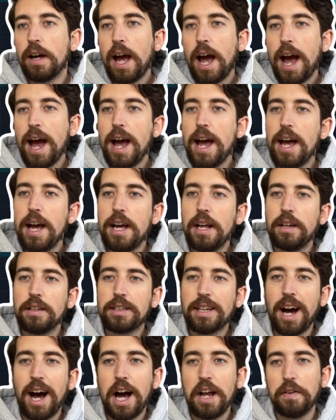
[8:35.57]
And
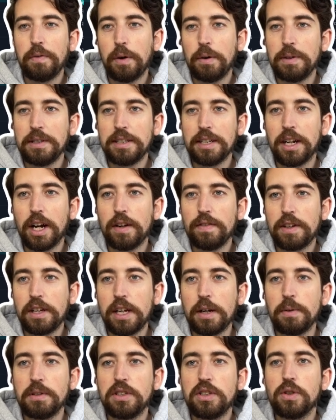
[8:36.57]
kind of what we did over
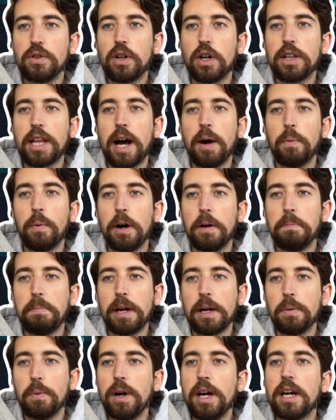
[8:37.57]
here. We've still got that one
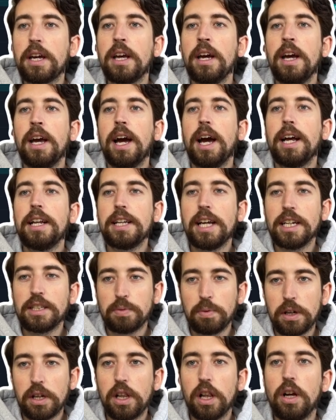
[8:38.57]
big wick, and yes,
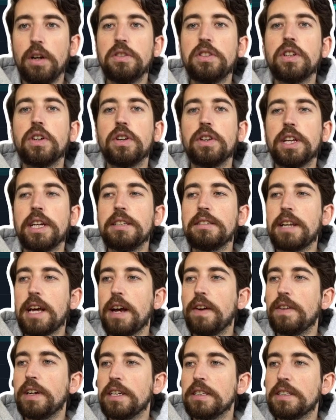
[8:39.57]
we're closing on these
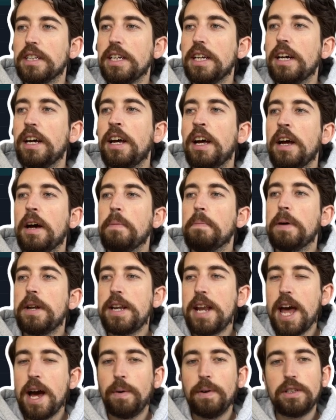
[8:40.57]
areas here, but
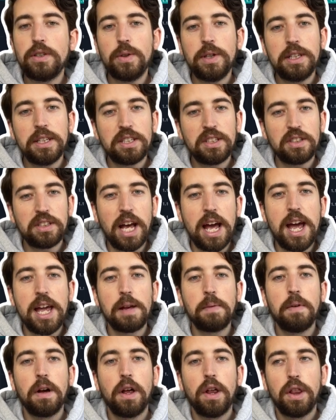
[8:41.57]
now we're doing the
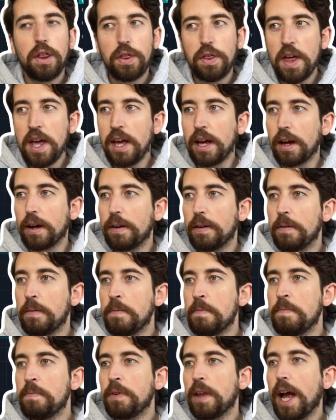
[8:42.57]
same thing.
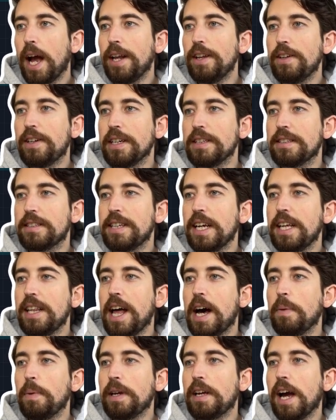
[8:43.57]
And you can see
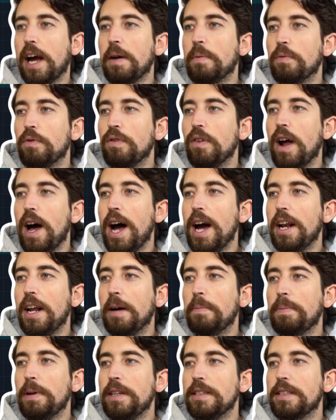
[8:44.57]
that we came right
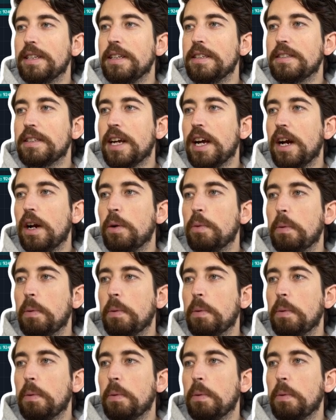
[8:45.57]
up into this area.